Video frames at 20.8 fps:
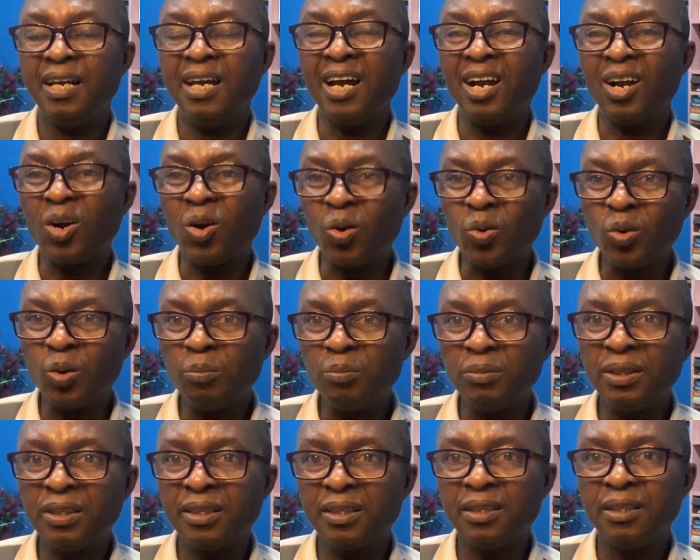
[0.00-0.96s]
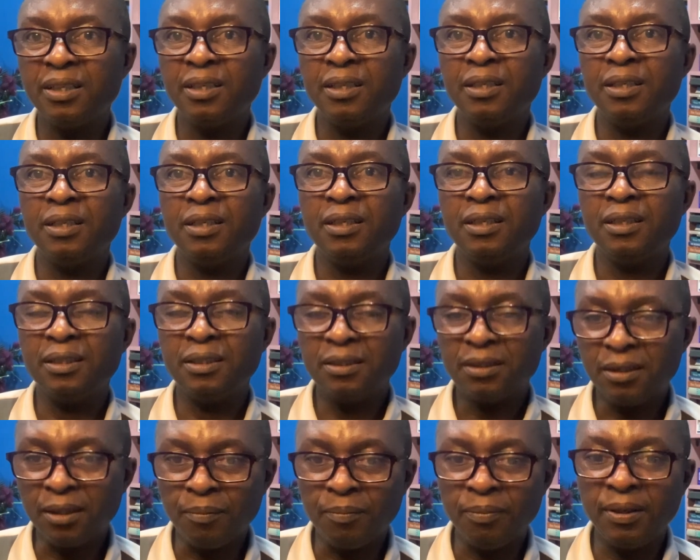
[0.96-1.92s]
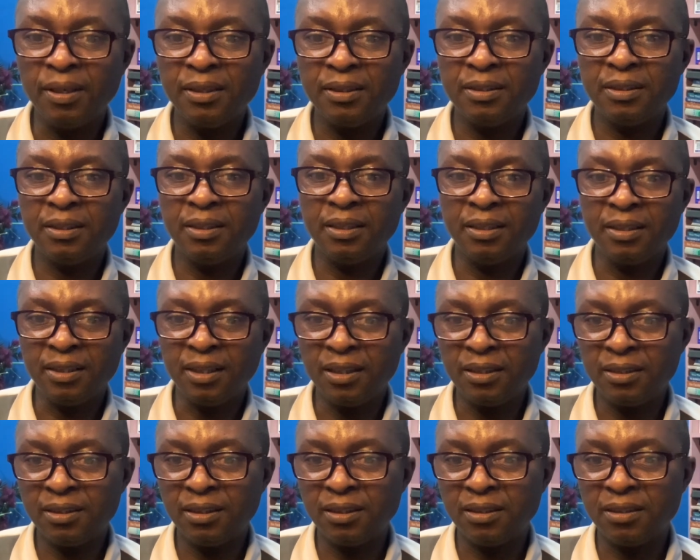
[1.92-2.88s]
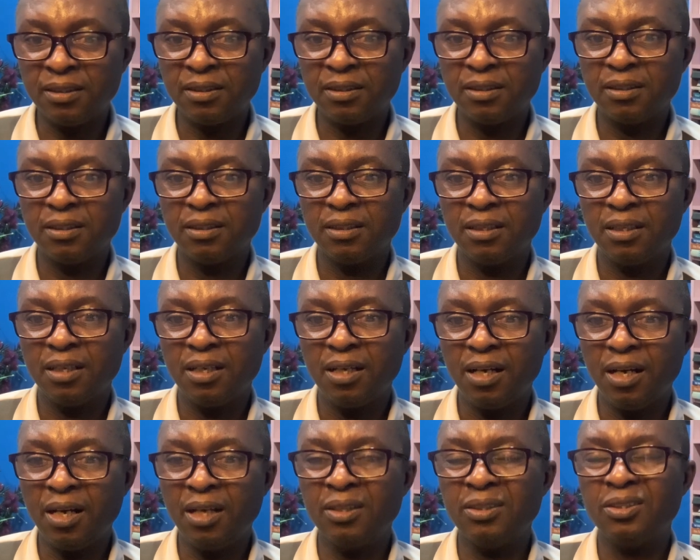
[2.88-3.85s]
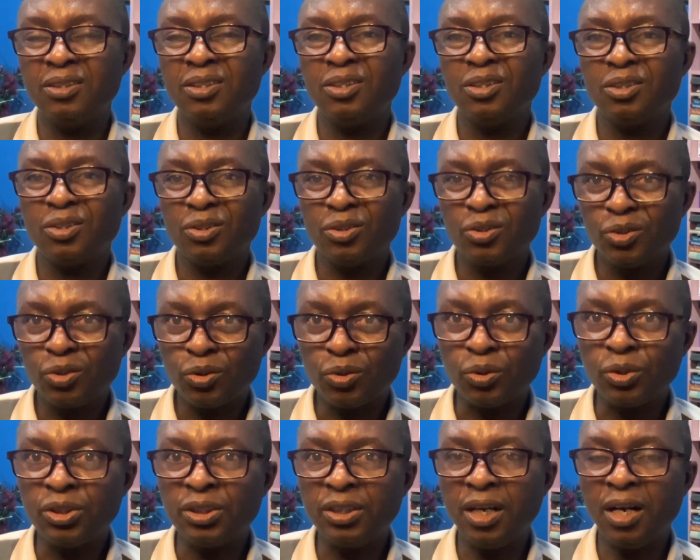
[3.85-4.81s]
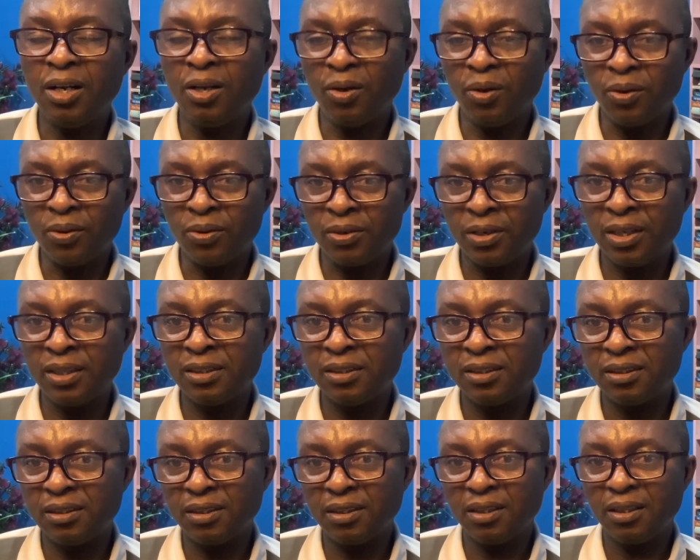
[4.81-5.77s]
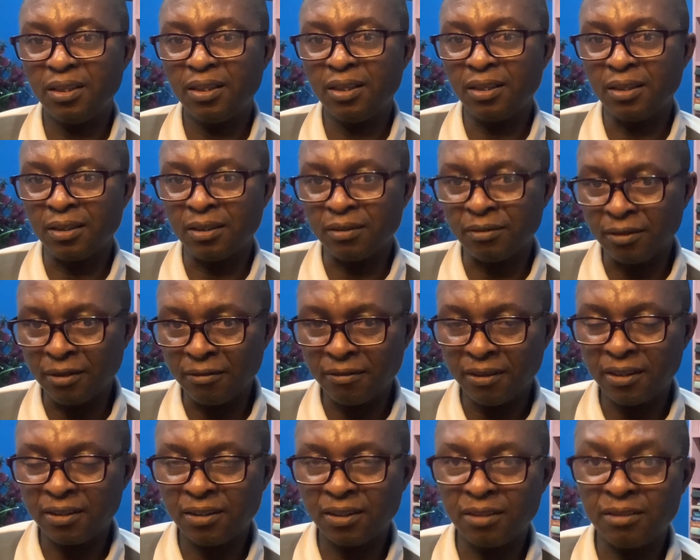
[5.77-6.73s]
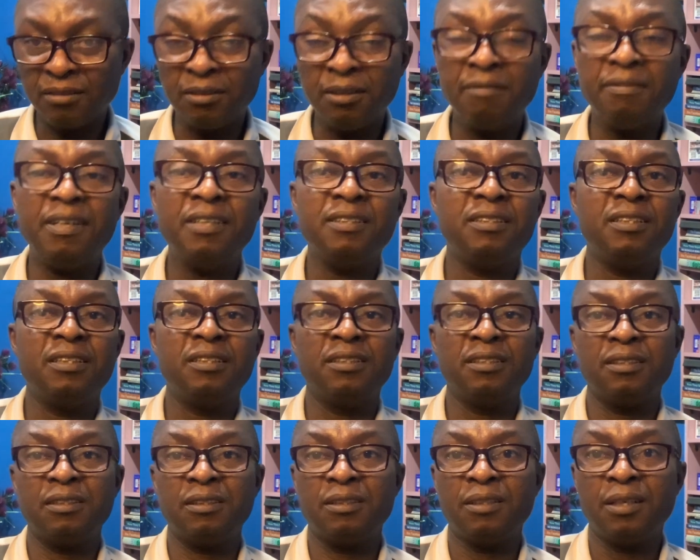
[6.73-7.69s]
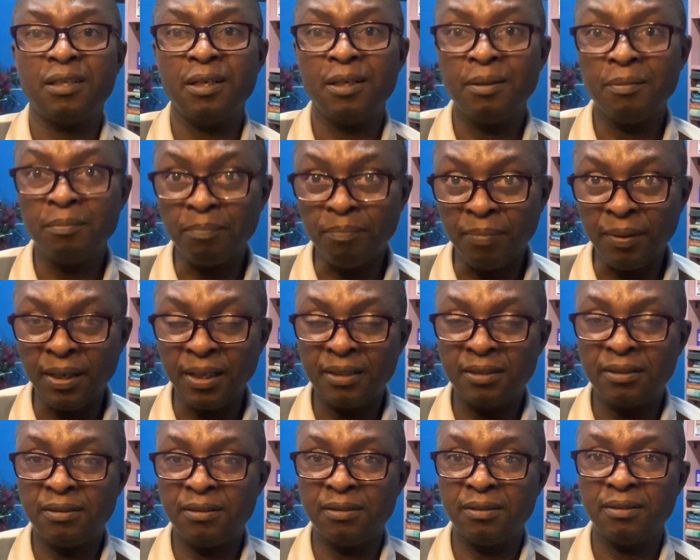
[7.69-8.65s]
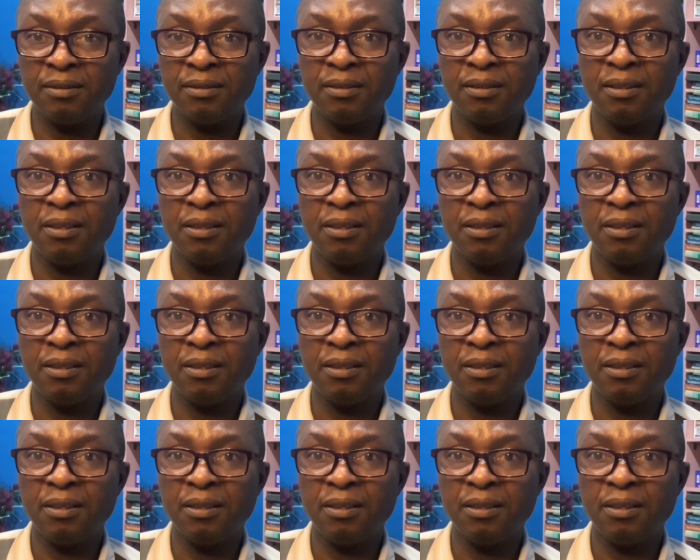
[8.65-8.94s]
economic instability in that state, and social unrest in River State. River State is blessed,